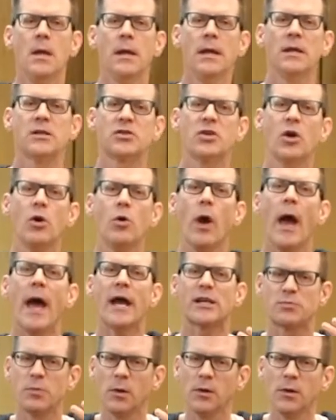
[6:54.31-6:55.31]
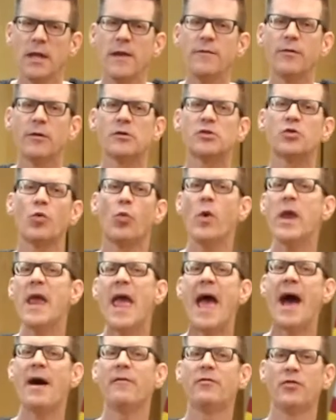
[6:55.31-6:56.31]
And so as believers, we
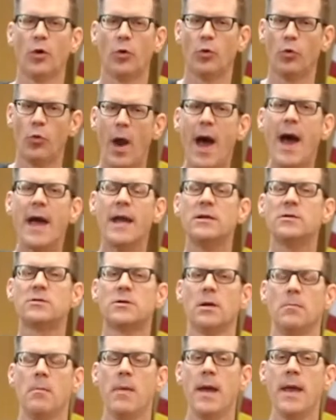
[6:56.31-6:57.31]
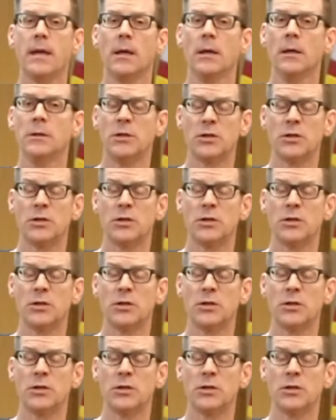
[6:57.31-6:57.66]
have the right to make